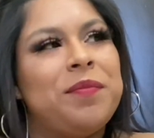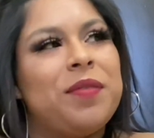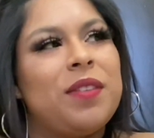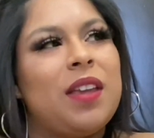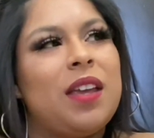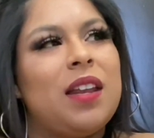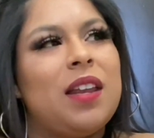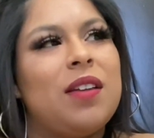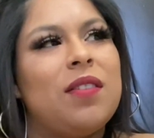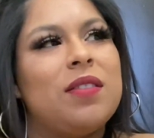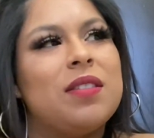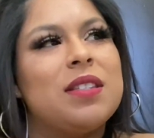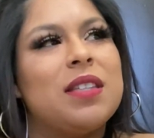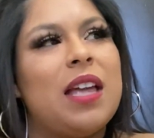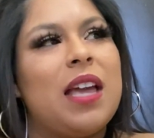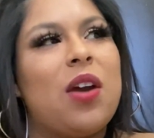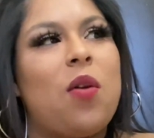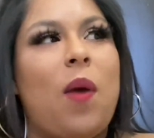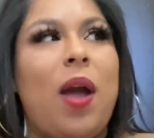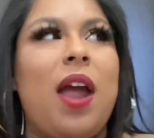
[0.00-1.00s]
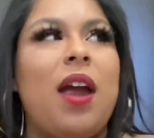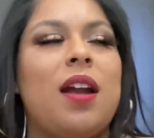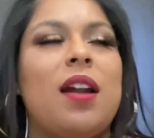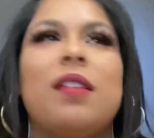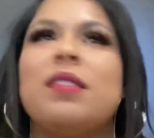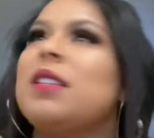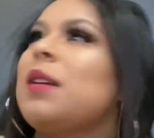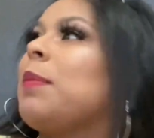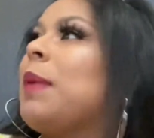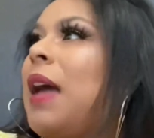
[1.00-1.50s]
And he was like, where? And I
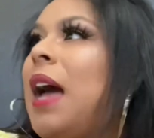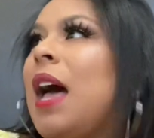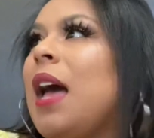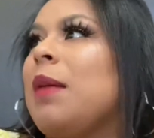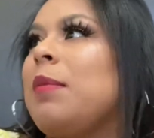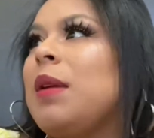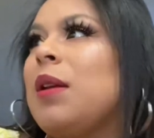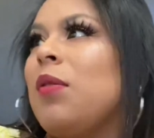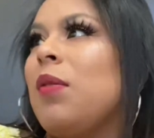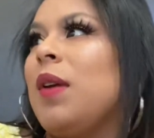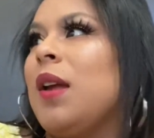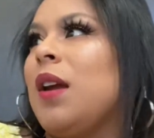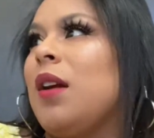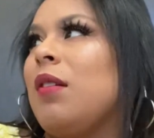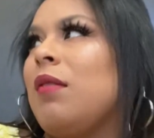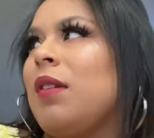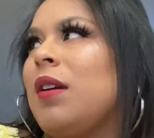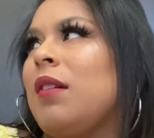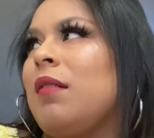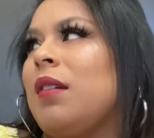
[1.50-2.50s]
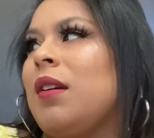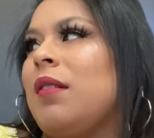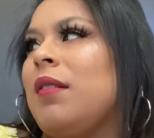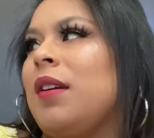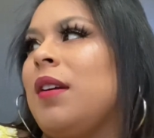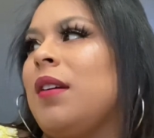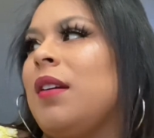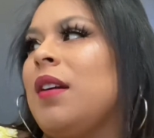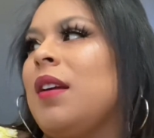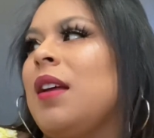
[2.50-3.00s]
was like, behind me, over here, over here, over here, over
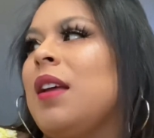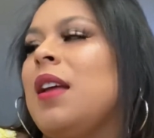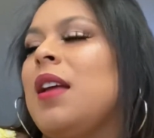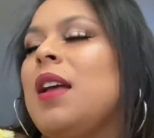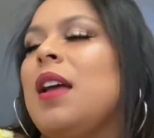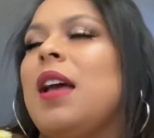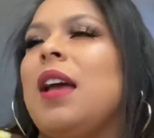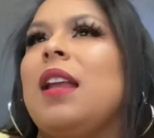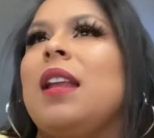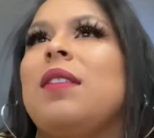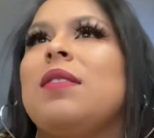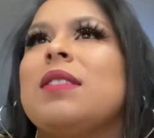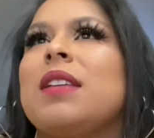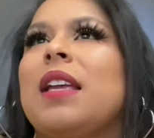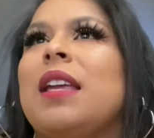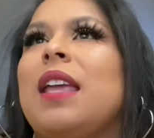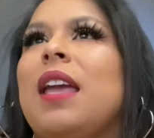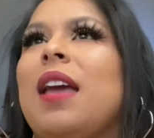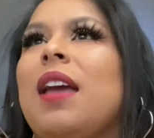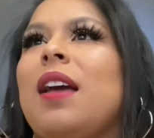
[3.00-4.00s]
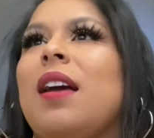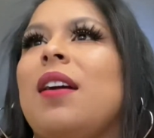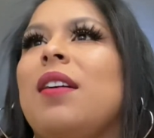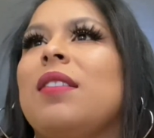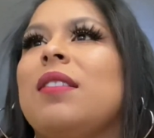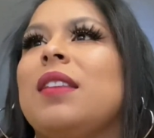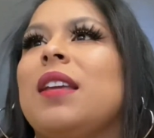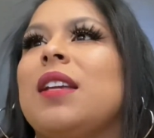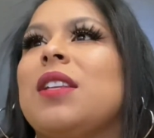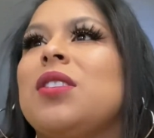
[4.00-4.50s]
here. And he was like, yeah. I
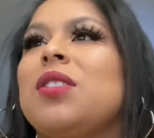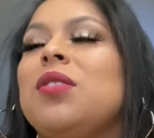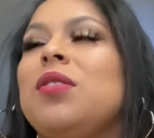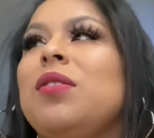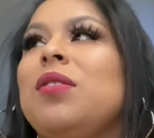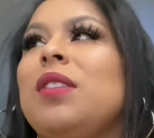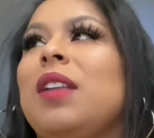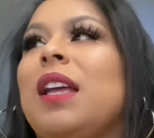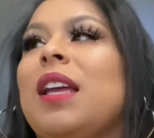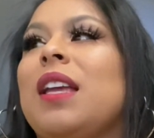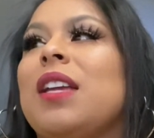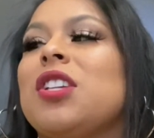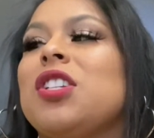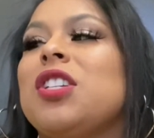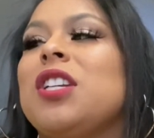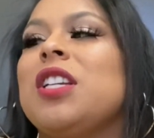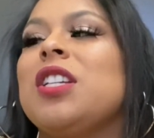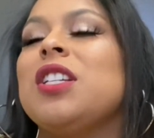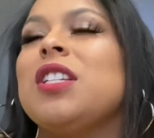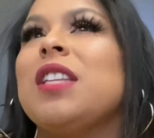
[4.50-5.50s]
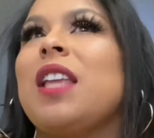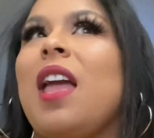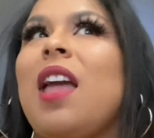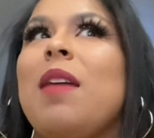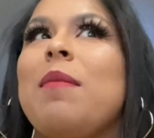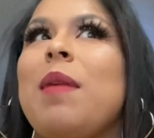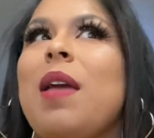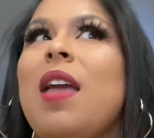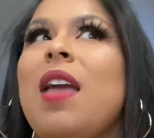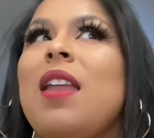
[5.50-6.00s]
was like, dude, like, she just
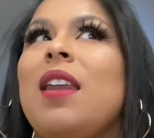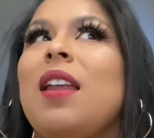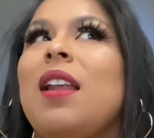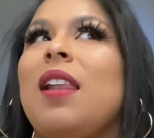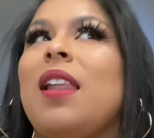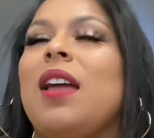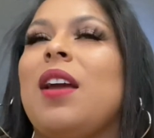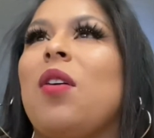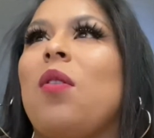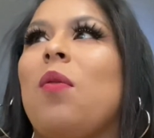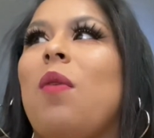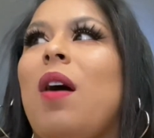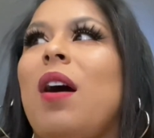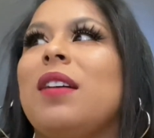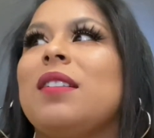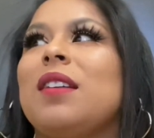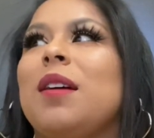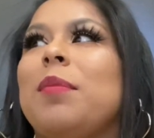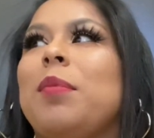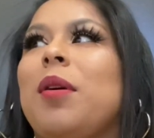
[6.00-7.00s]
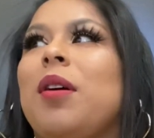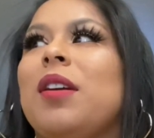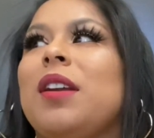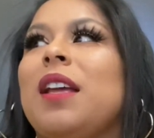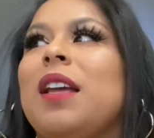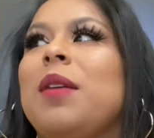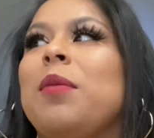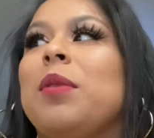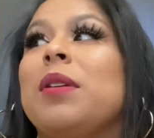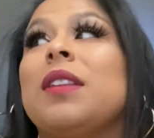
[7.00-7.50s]
came in and like walks up on
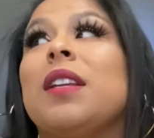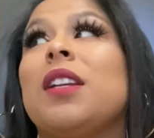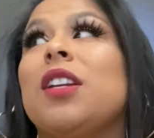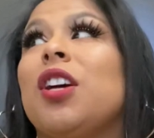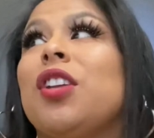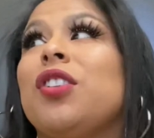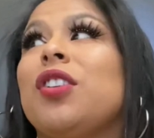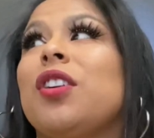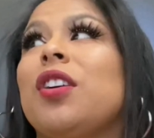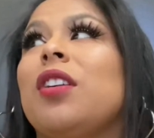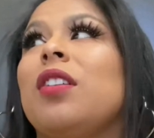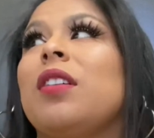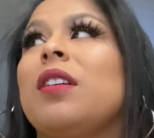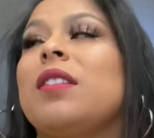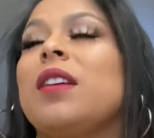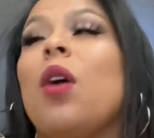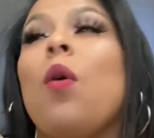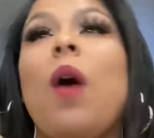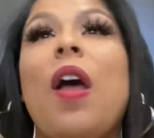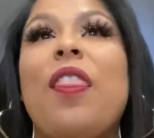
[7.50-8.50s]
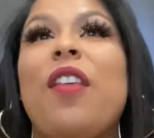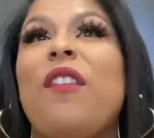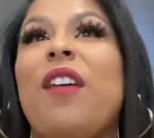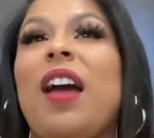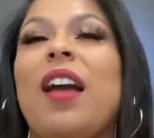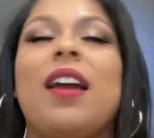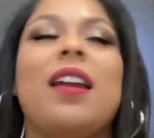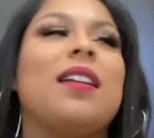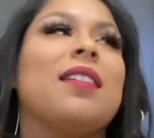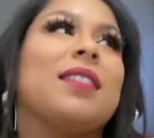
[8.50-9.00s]
him with another girl. He's like, what the
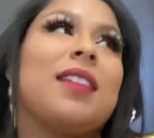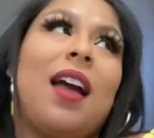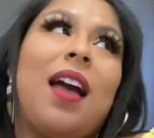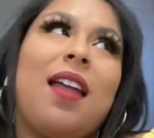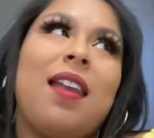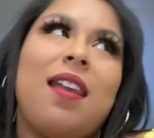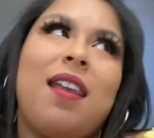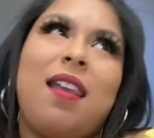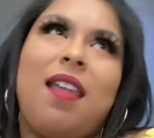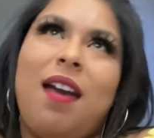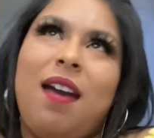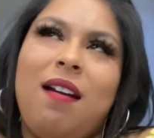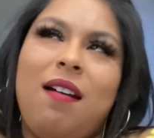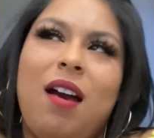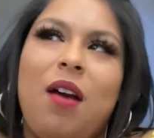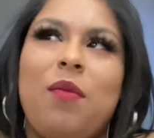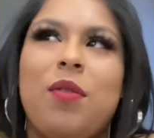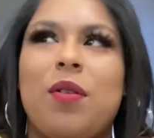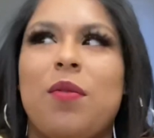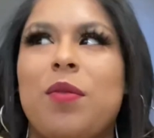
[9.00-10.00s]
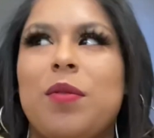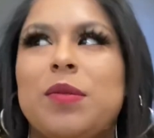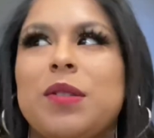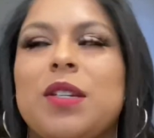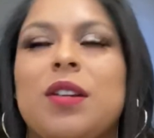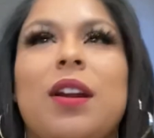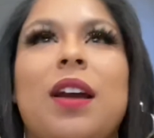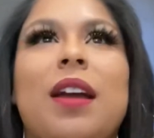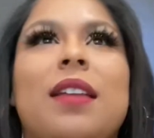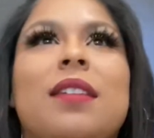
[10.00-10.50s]
fuck? And I was like, I would have whooped
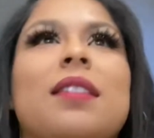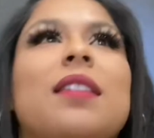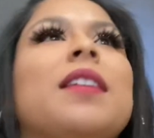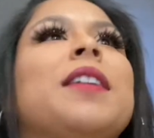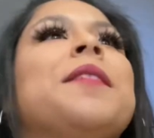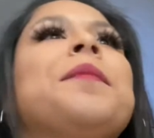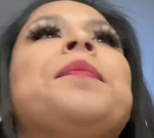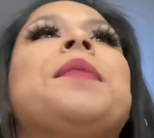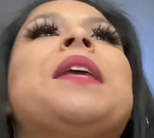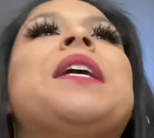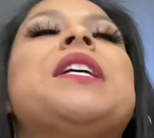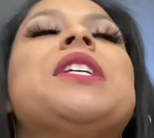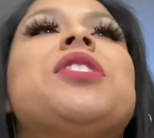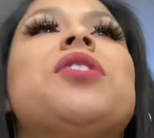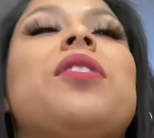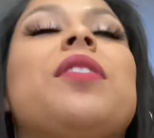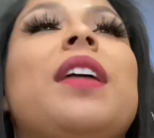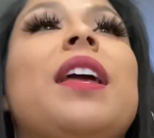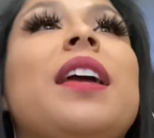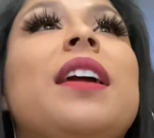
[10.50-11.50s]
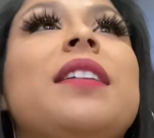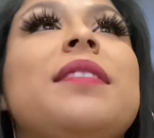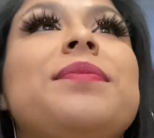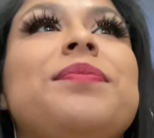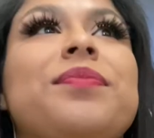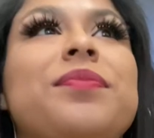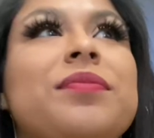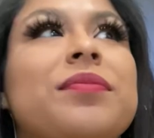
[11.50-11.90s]
your ass. So then,